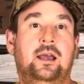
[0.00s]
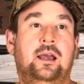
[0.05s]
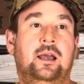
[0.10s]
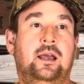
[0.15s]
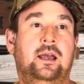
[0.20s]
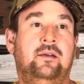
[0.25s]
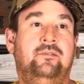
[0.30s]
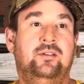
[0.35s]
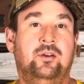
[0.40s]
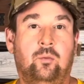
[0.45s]

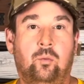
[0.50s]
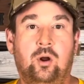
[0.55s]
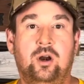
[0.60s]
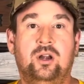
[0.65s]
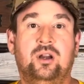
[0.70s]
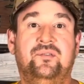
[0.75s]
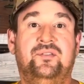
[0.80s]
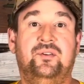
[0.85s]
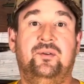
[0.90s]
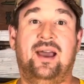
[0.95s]
If you're wondering
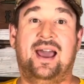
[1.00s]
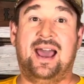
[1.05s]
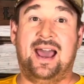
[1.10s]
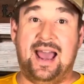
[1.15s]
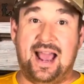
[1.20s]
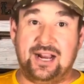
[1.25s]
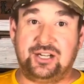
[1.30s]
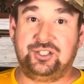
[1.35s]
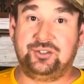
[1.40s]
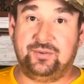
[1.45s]
if you
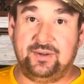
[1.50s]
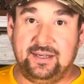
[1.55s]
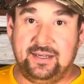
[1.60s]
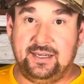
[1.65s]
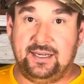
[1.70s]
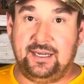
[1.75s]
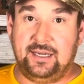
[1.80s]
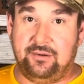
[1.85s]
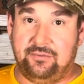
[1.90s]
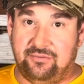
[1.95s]
actually
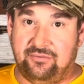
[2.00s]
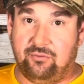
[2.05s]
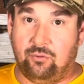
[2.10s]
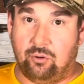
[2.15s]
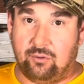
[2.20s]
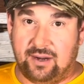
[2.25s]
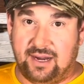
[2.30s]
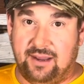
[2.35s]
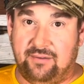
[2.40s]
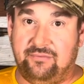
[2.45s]
need
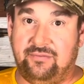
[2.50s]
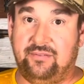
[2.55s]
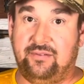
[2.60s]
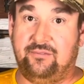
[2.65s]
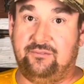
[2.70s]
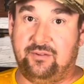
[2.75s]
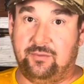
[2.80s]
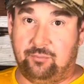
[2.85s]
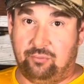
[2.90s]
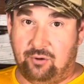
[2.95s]
4F
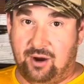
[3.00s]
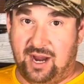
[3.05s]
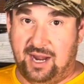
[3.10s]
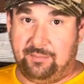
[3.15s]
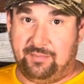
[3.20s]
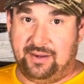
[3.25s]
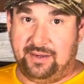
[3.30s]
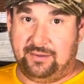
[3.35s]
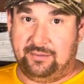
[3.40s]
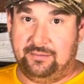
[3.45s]
for
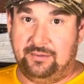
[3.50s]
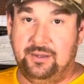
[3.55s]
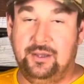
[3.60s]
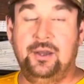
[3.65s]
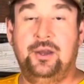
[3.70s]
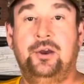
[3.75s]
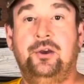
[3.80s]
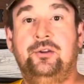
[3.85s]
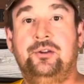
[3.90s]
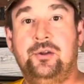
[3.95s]
priming,
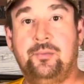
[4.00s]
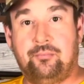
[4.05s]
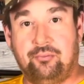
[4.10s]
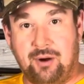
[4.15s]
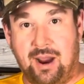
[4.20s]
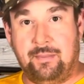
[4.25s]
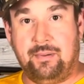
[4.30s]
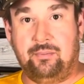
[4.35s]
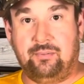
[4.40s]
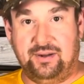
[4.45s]
you
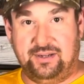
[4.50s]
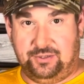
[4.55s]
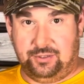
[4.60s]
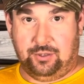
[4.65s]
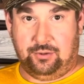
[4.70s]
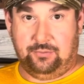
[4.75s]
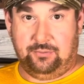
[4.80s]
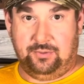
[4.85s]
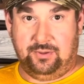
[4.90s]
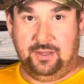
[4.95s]
probably
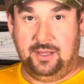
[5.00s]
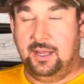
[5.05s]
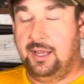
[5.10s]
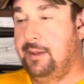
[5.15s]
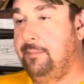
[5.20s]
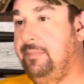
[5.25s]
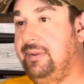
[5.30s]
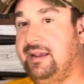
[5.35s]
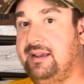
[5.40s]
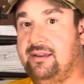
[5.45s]
don't.
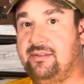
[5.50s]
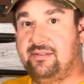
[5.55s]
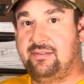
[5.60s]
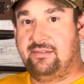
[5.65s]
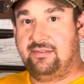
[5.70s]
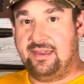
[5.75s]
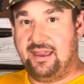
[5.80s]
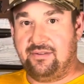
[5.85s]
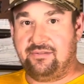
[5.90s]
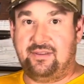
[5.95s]
Because
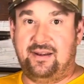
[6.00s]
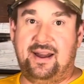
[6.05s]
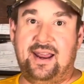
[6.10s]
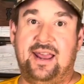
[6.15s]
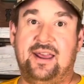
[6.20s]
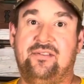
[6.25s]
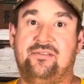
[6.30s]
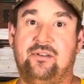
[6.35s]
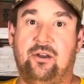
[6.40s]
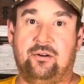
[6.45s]
yesterday I
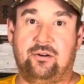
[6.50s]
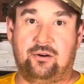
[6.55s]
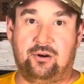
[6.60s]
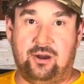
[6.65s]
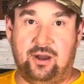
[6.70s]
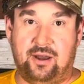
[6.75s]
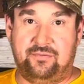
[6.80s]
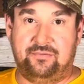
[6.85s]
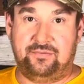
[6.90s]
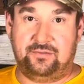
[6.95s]
started
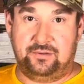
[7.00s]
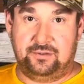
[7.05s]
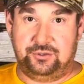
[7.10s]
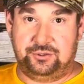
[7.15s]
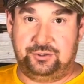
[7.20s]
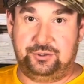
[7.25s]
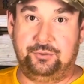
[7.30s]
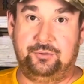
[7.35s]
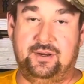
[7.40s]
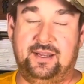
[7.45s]
off
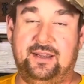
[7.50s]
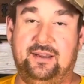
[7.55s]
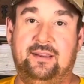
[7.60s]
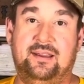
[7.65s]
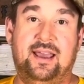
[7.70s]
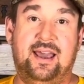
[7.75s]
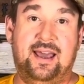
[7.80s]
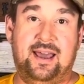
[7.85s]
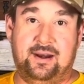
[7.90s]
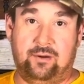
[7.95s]
shooting
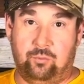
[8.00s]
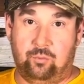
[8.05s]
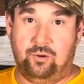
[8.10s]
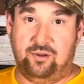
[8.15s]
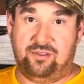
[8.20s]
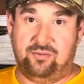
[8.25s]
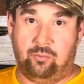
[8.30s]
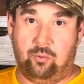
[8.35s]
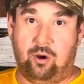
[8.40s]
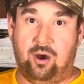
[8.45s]
at a
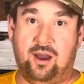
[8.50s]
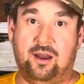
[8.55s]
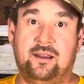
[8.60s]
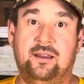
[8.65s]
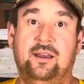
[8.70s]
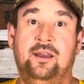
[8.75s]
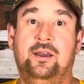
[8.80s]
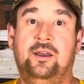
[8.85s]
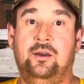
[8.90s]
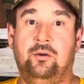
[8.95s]
woods walk
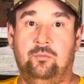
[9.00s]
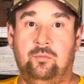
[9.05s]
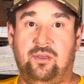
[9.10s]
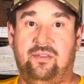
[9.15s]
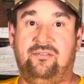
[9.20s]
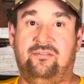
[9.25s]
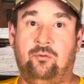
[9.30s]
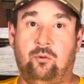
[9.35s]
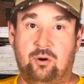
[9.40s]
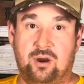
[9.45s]
with
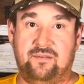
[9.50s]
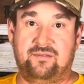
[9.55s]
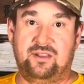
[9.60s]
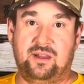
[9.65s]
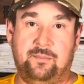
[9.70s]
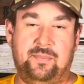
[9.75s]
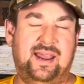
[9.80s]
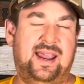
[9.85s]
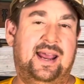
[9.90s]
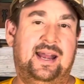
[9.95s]
4F in the
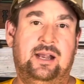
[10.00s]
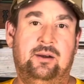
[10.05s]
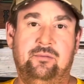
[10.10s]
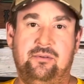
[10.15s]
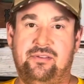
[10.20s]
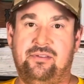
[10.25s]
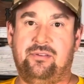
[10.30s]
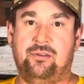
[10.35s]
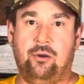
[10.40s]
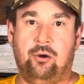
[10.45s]
pan, and it was
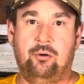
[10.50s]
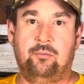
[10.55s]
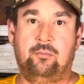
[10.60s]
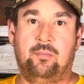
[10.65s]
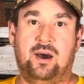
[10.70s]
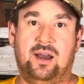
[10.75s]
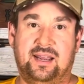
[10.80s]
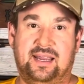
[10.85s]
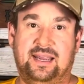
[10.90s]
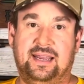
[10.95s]
so
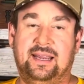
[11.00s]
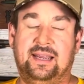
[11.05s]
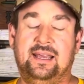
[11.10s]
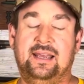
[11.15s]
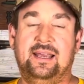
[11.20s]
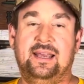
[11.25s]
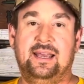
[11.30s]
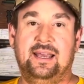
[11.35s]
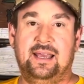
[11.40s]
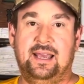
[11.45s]
muggy,
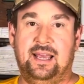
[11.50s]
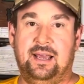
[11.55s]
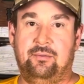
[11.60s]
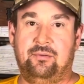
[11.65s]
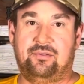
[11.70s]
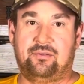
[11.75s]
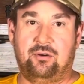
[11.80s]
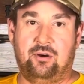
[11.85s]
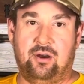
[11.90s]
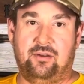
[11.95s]
it was
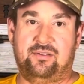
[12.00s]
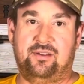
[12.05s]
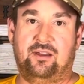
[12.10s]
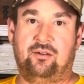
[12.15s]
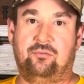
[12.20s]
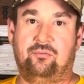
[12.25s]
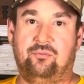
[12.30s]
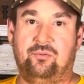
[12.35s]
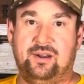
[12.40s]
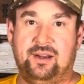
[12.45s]
causing a
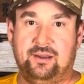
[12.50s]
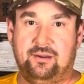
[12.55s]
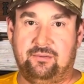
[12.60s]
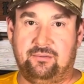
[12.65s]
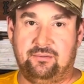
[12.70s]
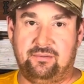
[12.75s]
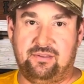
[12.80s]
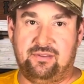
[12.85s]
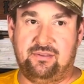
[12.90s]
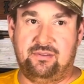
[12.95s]
real
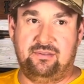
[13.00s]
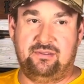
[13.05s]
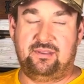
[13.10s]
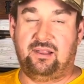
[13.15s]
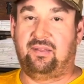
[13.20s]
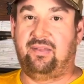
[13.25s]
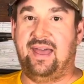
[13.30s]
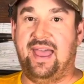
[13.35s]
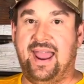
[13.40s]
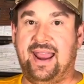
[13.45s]

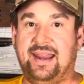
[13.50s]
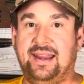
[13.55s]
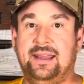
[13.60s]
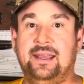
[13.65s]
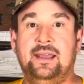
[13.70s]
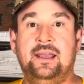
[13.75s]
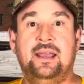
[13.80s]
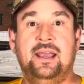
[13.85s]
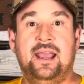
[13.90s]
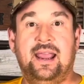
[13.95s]
delay.
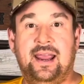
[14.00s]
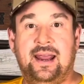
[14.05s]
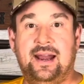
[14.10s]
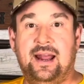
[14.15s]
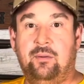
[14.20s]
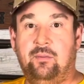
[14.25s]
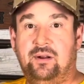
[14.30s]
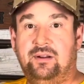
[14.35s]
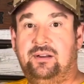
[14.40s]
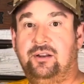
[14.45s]
And I
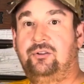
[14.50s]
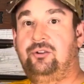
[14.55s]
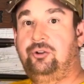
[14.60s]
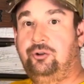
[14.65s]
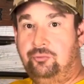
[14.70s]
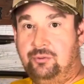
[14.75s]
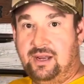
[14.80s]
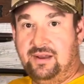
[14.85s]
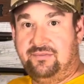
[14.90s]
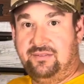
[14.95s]
went to
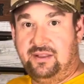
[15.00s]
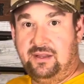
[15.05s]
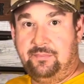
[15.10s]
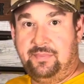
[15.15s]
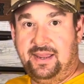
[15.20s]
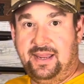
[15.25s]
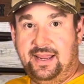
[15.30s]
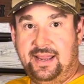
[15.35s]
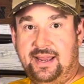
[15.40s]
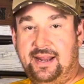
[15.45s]
2F in the
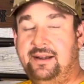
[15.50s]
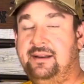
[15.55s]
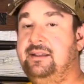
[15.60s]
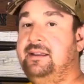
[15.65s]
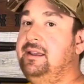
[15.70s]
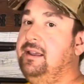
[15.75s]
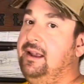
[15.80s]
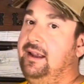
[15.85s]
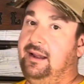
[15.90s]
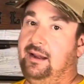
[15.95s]
pan,
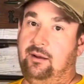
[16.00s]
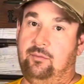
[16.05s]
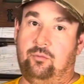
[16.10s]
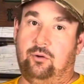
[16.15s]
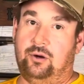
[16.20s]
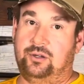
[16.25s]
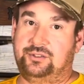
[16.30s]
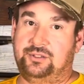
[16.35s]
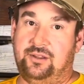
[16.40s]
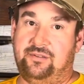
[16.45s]
and it
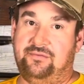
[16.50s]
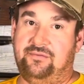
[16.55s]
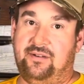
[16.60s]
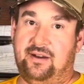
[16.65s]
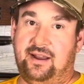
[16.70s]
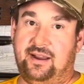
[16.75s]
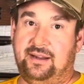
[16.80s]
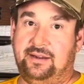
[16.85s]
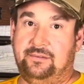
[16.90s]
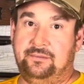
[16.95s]
worked just
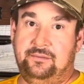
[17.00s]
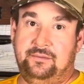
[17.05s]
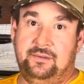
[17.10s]
fine.